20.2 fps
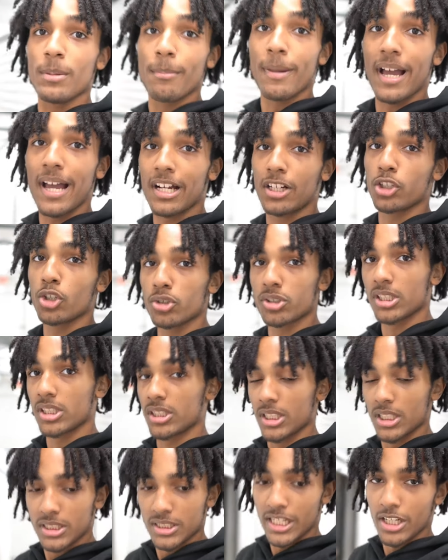mad close to
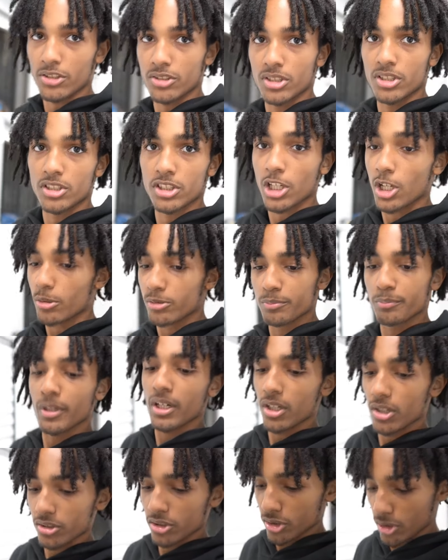6,000 subs,
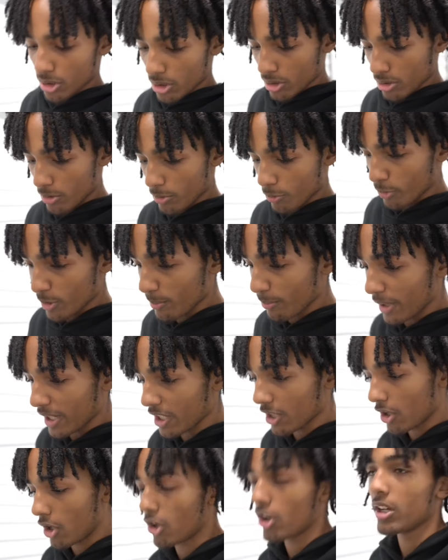bro. So we
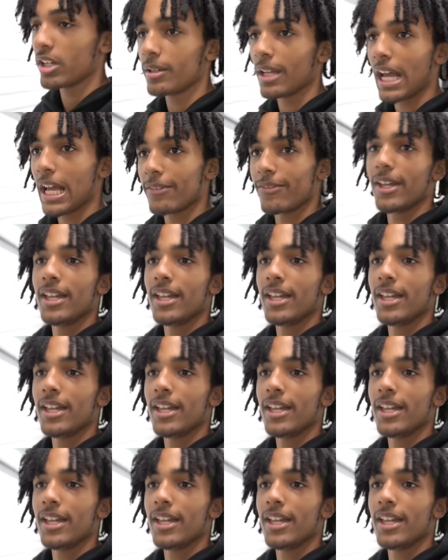might already have